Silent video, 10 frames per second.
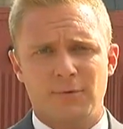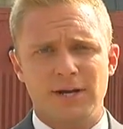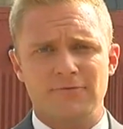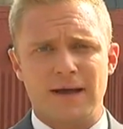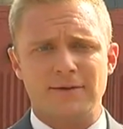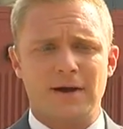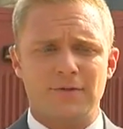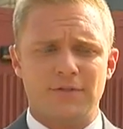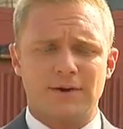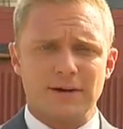when he found
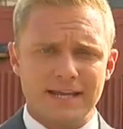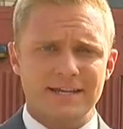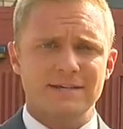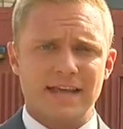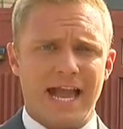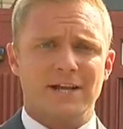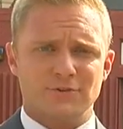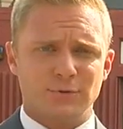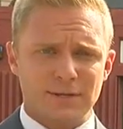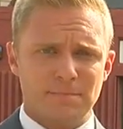out there is
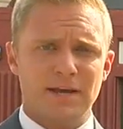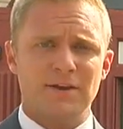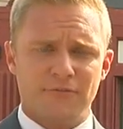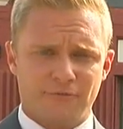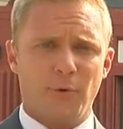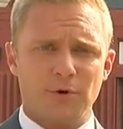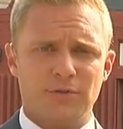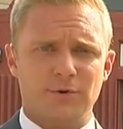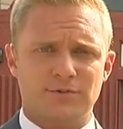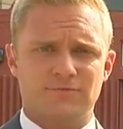actually money
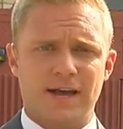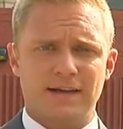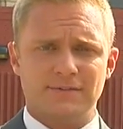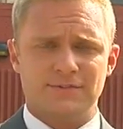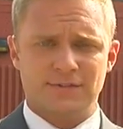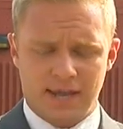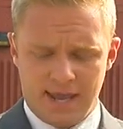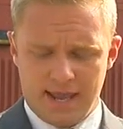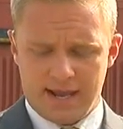for those vests.